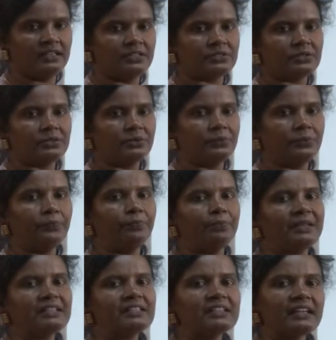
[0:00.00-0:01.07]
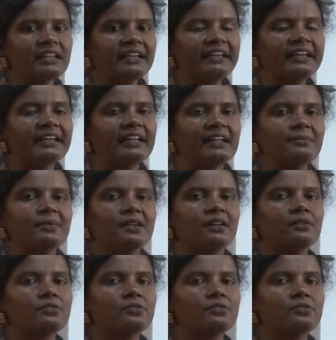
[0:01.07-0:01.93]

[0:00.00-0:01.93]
So basically it can be